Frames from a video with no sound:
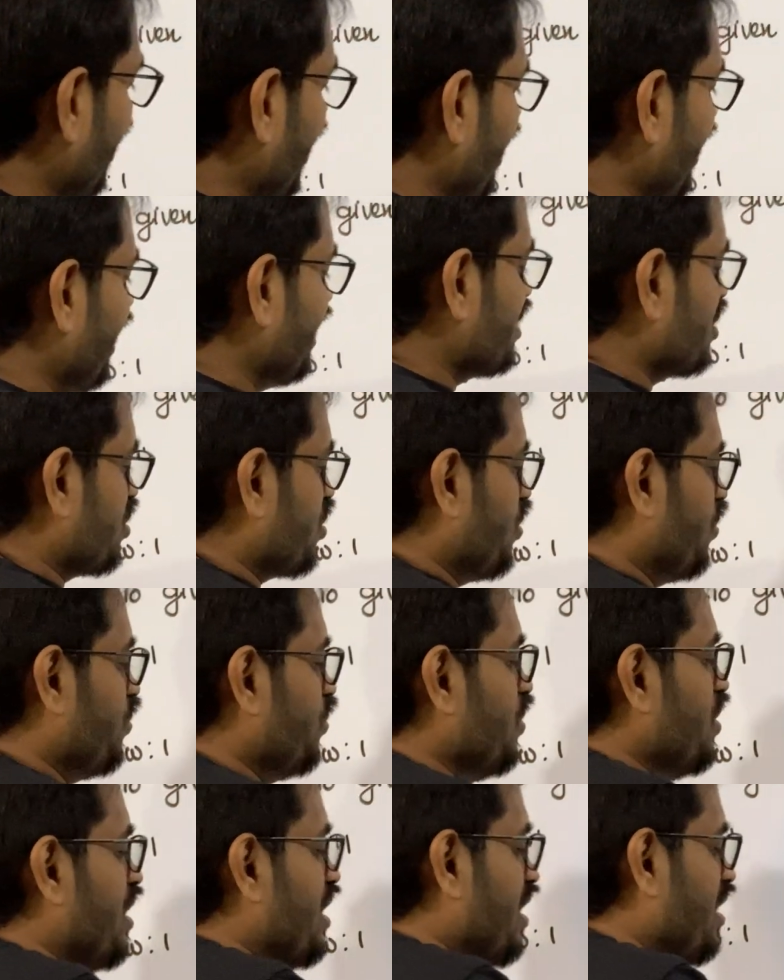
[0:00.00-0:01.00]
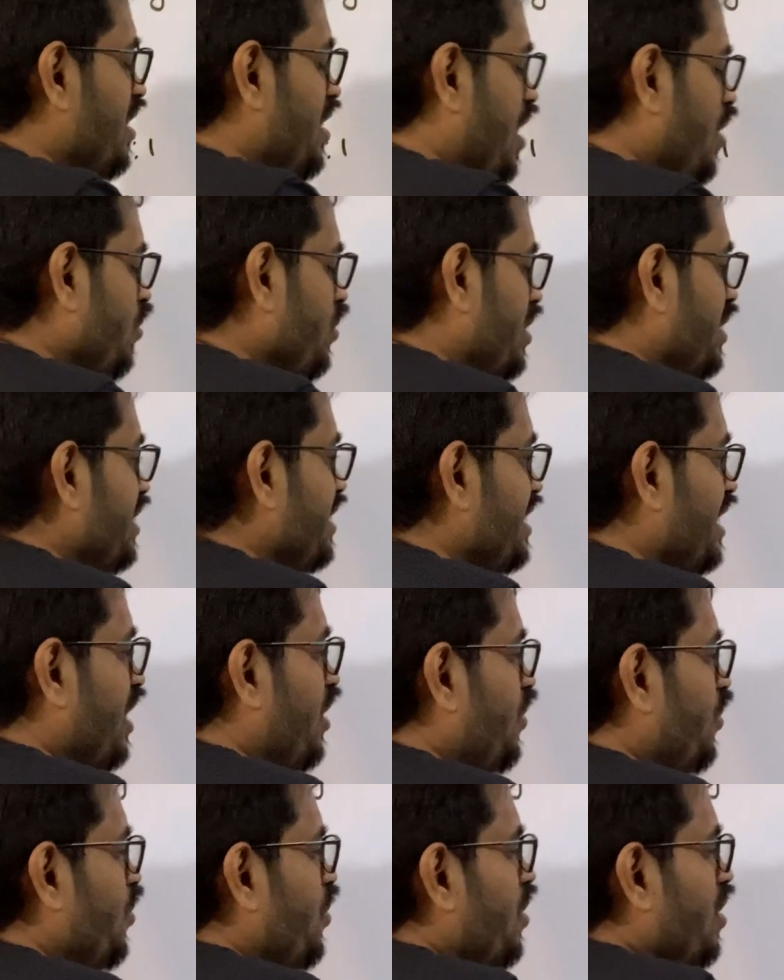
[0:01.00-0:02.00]
let's go. Round
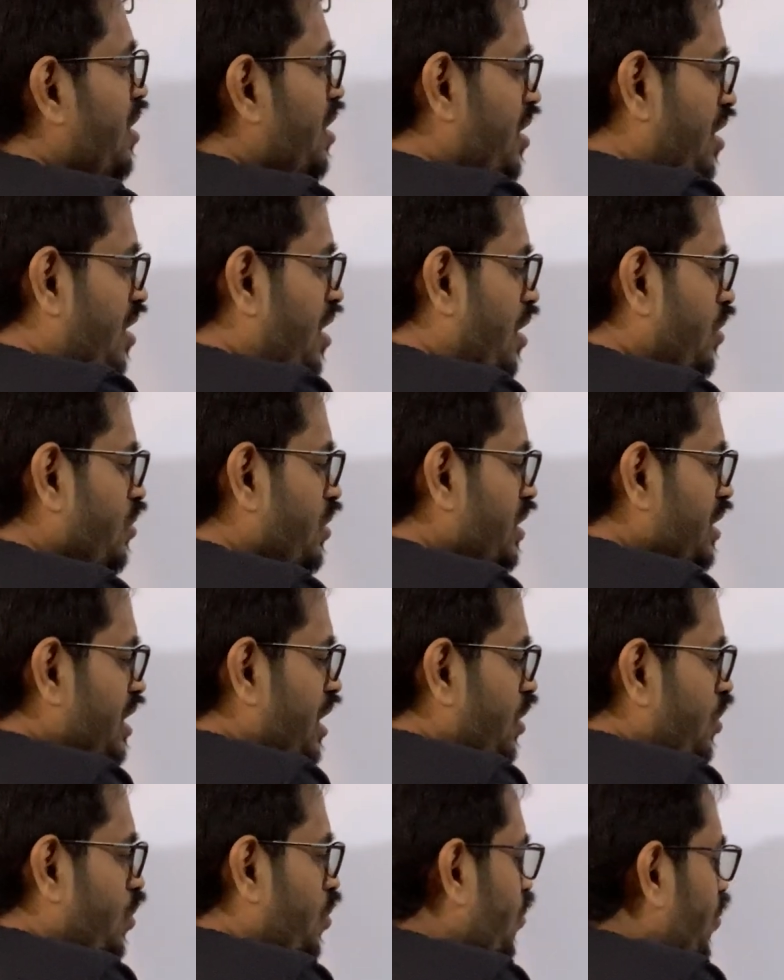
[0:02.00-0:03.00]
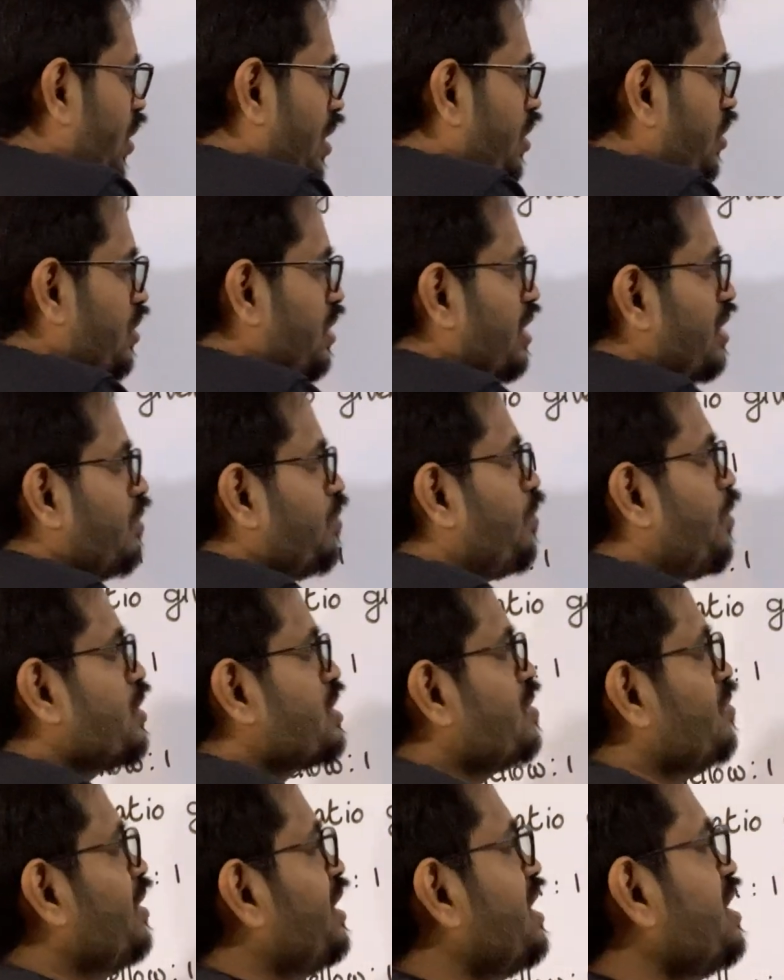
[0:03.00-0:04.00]
yellow, what are the
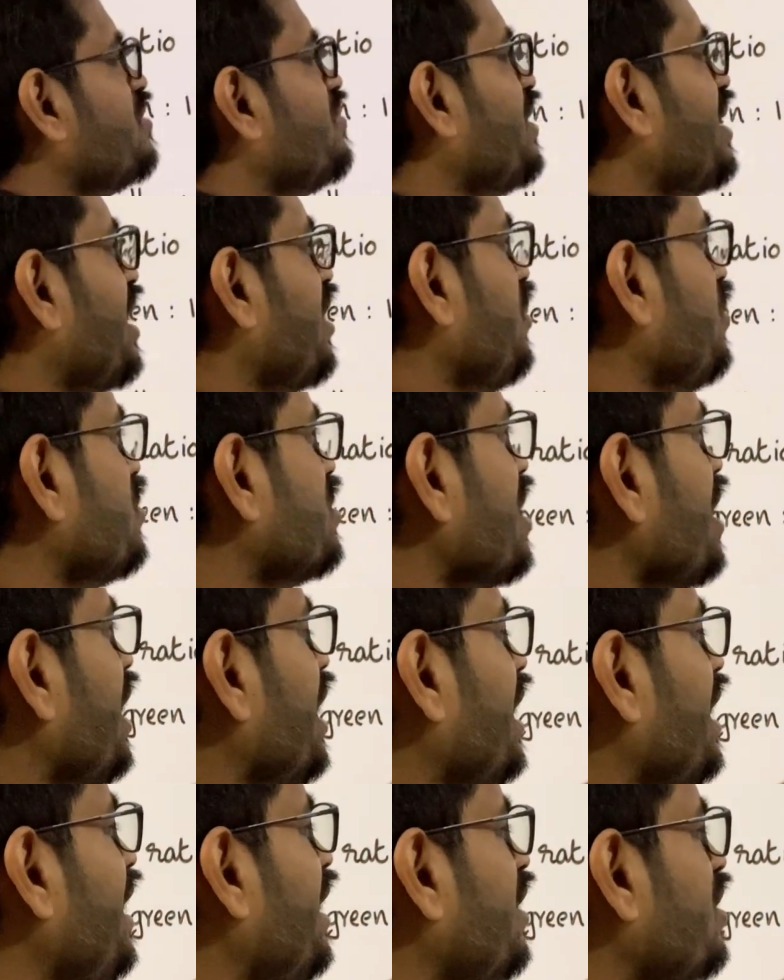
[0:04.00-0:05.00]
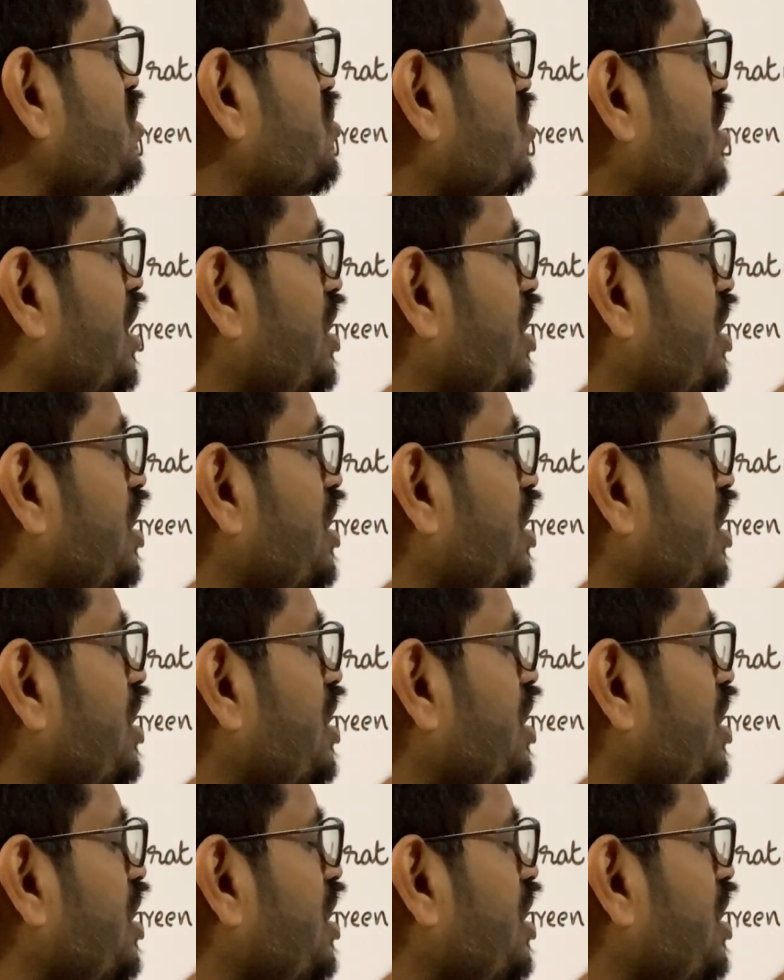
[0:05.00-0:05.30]
possibilities we can use? Let us try